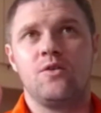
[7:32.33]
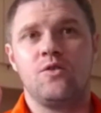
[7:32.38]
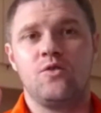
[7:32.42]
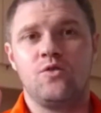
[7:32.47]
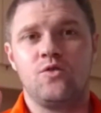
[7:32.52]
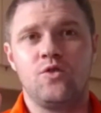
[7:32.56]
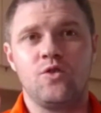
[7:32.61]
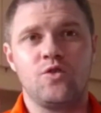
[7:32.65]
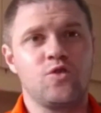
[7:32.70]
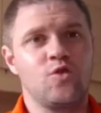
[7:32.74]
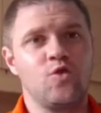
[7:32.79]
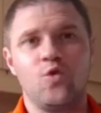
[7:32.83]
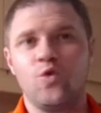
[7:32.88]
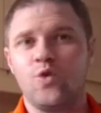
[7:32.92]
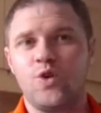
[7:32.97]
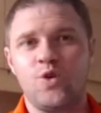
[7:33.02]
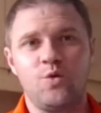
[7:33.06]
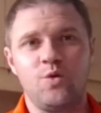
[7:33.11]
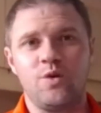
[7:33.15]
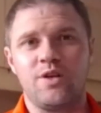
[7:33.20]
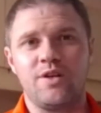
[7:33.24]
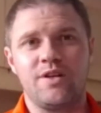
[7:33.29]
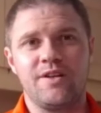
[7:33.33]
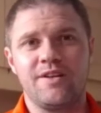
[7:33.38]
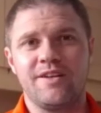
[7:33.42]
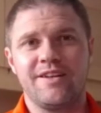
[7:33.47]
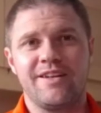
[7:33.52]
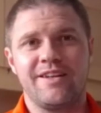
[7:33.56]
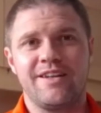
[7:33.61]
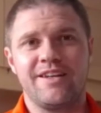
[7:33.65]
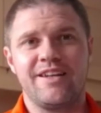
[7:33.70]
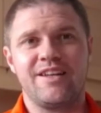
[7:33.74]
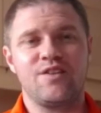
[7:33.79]
Just go and do it.
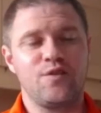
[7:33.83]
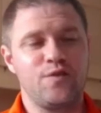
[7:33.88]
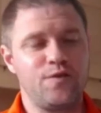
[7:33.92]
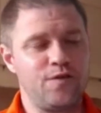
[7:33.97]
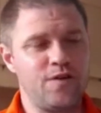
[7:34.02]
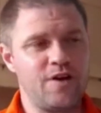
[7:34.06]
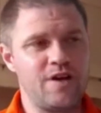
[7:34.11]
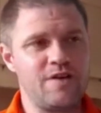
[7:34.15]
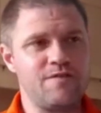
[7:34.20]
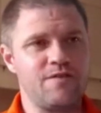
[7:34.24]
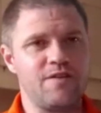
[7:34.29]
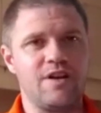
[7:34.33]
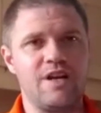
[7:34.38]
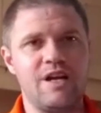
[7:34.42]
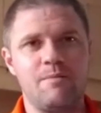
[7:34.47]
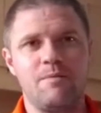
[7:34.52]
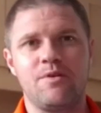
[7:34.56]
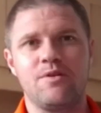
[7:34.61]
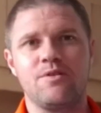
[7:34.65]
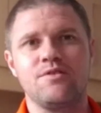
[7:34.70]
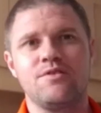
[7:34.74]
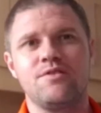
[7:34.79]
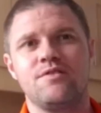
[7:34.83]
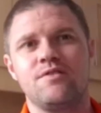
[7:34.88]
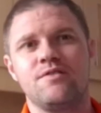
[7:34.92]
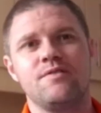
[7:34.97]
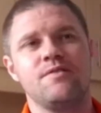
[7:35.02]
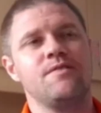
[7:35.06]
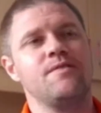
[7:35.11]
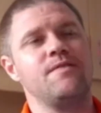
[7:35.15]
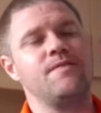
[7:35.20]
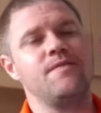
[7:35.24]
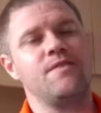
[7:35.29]
It's 5 kilometers.
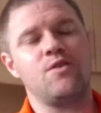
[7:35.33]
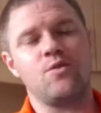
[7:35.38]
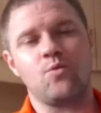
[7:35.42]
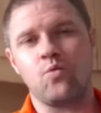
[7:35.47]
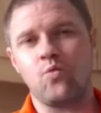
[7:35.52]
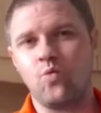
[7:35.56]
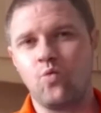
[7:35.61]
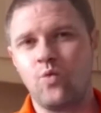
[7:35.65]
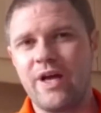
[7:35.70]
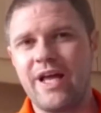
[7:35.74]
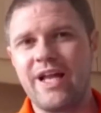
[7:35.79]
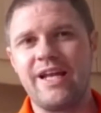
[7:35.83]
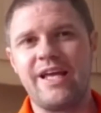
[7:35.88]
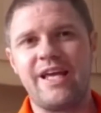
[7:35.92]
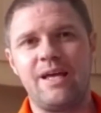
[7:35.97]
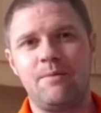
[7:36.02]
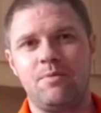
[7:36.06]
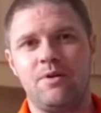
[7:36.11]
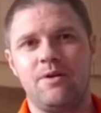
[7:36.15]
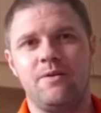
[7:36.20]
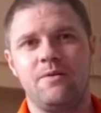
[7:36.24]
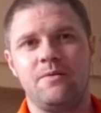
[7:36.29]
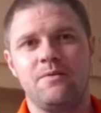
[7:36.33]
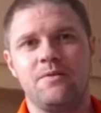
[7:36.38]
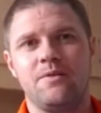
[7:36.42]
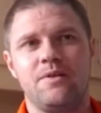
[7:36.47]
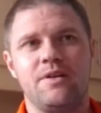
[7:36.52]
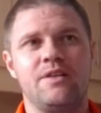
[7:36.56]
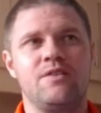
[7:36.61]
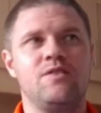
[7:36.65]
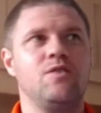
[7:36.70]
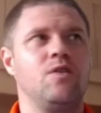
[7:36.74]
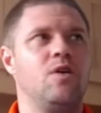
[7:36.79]
You're well able.
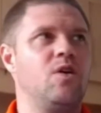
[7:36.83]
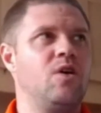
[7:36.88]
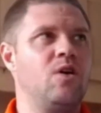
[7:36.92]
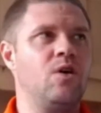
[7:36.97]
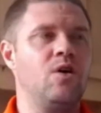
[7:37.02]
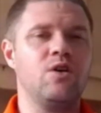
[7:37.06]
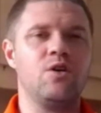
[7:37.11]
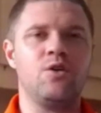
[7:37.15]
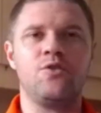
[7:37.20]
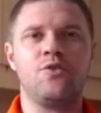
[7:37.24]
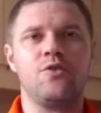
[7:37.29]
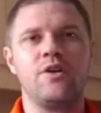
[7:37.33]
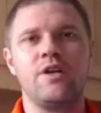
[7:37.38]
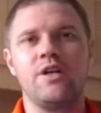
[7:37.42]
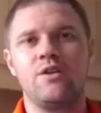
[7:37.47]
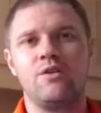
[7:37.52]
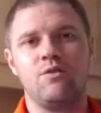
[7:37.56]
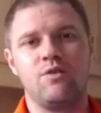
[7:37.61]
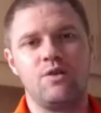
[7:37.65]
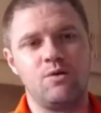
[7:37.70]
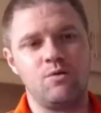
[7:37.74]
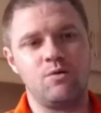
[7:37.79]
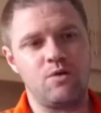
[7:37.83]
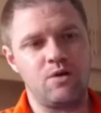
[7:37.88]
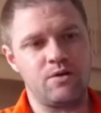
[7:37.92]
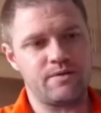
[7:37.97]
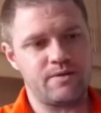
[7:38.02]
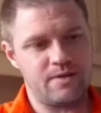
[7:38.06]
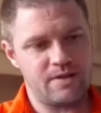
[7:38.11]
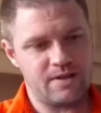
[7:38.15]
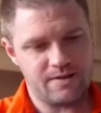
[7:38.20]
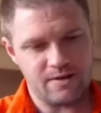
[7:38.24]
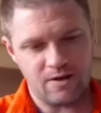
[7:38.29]
It's all underneath, you know,
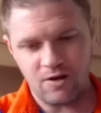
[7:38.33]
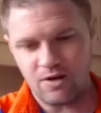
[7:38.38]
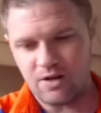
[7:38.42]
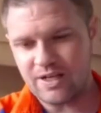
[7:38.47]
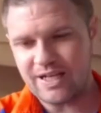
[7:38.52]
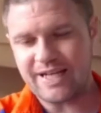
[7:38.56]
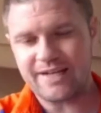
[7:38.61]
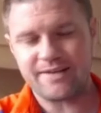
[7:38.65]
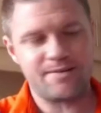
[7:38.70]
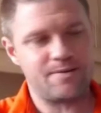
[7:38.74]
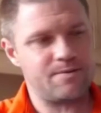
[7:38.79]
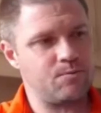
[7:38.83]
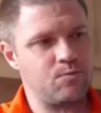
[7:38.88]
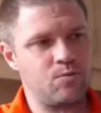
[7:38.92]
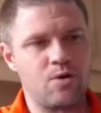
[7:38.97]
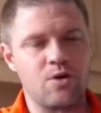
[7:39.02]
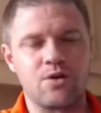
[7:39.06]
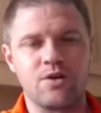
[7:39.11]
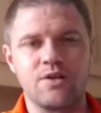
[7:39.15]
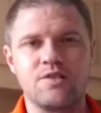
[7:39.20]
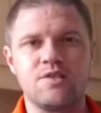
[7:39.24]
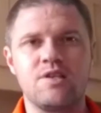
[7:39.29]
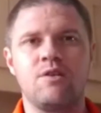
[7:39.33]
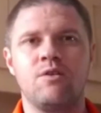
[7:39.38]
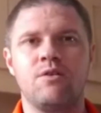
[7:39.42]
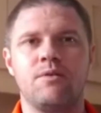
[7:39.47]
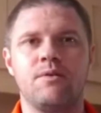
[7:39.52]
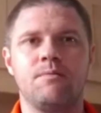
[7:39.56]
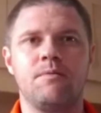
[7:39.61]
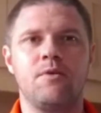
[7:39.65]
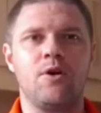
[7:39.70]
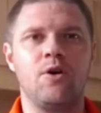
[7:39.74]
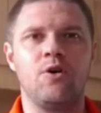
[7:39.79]
all that work is
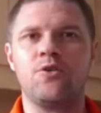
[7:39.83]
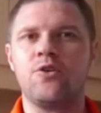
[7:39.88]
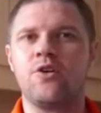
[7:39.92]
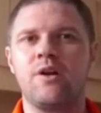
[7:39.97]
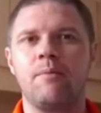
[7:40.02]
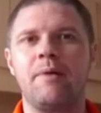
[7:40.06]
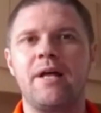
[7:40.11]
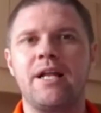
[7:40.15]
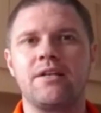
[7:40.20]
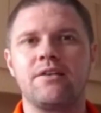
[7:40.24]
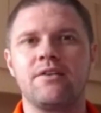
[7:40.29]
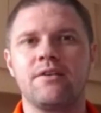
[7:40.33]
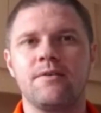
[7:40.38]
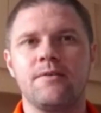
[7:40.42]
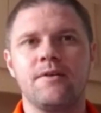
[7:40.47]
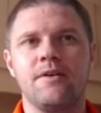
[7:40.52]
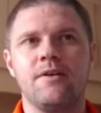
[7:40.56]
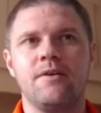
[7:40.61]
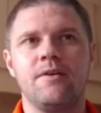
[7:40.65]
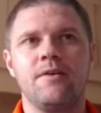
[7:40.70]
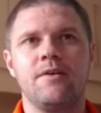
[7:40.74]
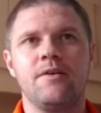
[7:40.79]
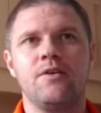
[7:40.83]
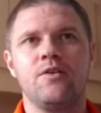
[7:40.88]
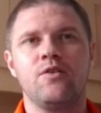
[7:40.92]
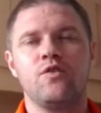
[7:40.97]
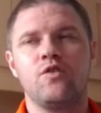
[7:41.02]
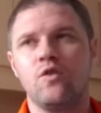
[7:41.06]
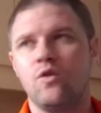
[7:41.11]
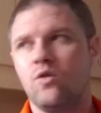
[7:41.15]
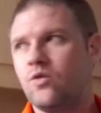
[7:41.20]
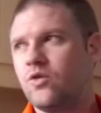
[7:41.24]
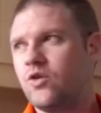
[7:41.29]
under the belt.
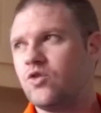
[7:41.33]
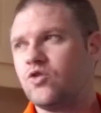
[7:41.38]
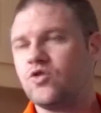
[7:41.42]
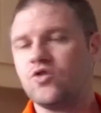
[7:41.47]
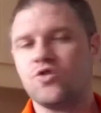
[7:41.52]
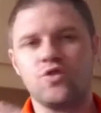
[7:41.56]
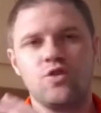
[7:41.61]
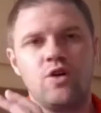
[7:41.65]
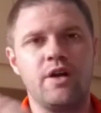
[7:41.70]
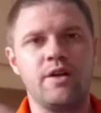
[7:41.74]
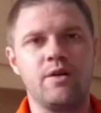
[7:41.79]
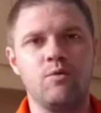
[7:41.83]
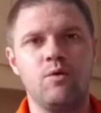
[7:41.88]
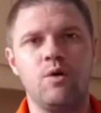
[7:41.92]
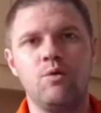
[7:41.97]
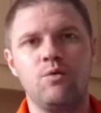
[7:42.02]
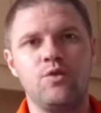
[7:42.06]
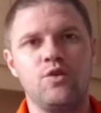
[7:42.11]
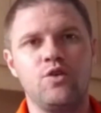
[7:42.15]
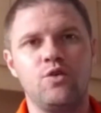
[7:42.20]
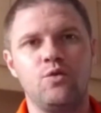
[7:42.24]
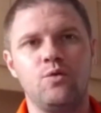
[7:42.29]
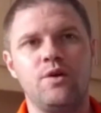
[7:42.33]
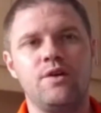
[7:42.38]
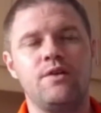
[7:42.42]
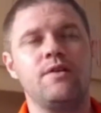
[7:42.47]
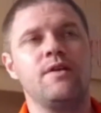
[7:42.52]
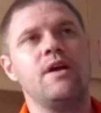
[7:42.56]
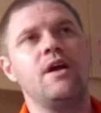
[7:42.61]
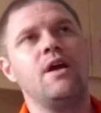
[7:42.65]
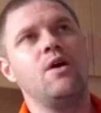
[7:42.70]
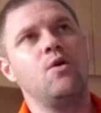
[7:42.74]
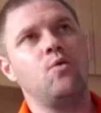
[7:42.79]
So you just got to go out and do it.
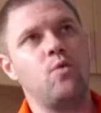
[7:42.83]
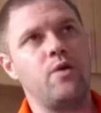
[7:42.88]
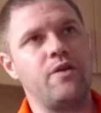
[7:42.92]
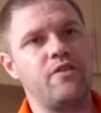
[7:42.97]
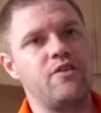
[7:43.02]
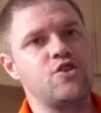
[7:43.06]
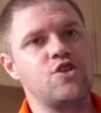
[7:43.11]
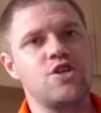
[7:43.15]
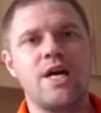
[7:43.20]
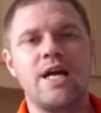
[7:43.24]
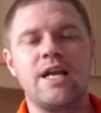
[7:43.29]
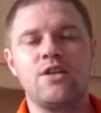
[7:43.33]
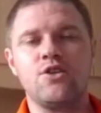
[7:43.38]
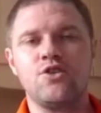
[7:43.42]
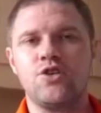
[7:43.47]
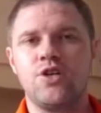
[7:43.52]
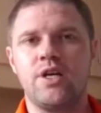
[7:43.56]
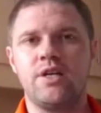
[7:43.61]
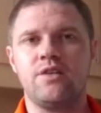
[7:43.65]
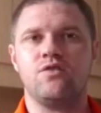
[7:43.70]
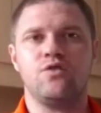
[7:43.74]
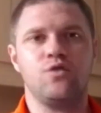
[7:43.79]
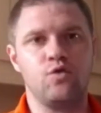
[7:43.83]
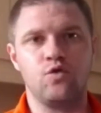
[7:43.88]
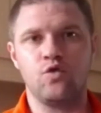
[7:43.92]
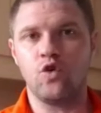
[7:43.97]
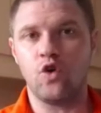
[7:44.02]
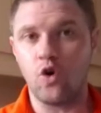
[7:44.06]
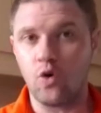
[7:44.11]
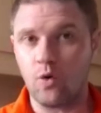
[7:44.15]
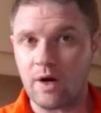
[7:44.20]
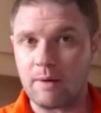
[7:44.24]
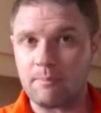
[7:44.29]
When the challenge hits, you
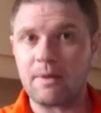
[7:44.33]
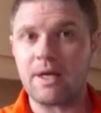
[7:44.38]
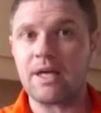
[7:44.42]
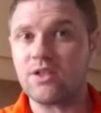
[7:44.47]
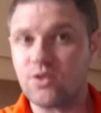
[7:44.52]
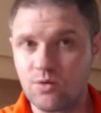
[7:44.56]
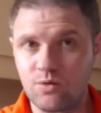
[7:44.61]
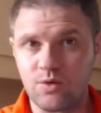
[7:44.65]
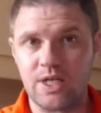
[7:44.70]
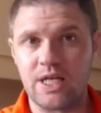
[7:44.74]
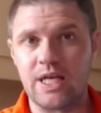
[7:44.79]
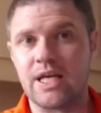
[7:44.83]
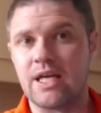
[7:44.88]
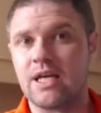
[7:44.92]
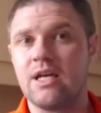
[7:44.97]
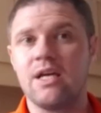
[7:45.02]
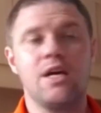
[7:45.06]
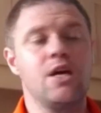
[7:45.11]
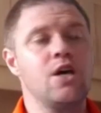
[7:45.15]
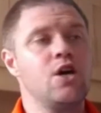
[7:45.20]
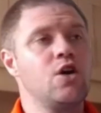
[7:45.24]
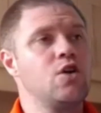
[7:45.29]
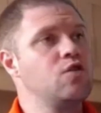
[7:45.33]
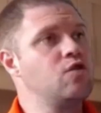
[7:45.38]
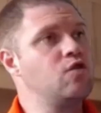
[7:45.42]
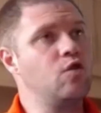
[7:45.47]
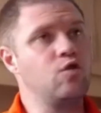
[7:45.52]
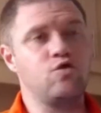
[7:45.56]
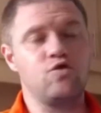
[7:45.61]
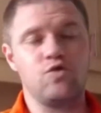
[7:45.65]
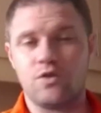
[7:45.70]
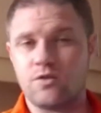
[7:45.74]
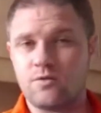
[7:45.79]
know what makes you tick. So
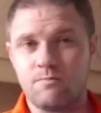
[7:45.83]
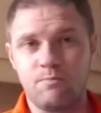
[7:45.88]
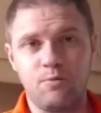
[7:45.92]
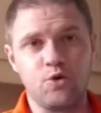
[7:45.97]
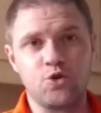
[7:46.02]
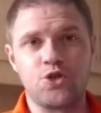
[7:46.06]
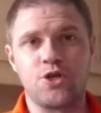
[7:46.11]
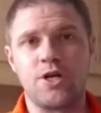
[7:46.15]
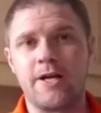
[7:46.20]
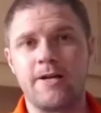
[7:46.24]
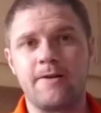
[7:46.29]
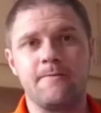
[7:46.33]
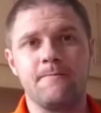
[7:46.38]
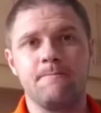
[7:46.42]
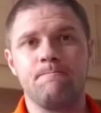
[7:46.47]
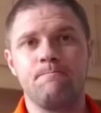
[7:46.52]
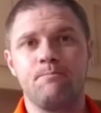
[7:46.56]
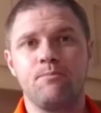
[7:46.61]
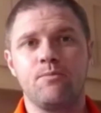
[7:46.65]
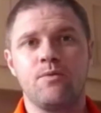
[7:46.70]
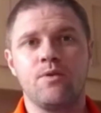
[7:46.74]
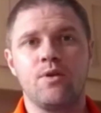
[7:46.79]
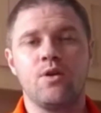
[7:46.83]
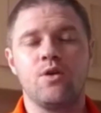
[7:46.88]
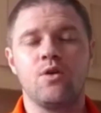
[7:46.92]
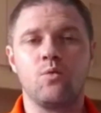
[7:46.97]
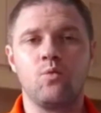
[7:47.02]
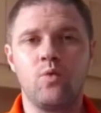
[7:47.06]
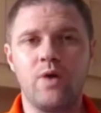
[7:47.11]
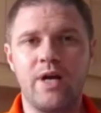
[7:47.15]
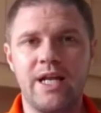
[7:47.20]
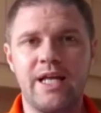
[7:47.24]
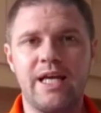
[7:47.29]
just push on. You're
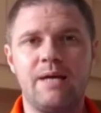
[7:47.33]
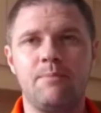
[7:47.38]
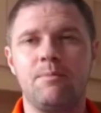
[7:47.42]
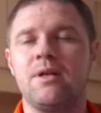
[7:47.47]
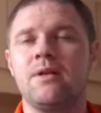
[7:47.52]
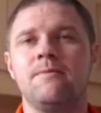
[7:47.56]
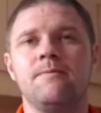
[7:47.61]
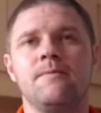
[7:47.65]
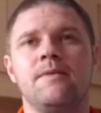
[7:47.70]
well able.